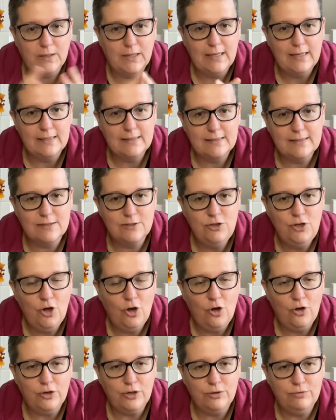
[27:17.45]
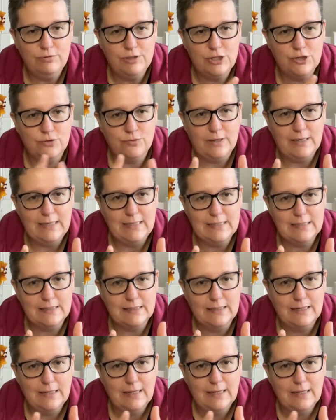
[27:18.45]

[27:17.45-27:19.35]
It's not a retreat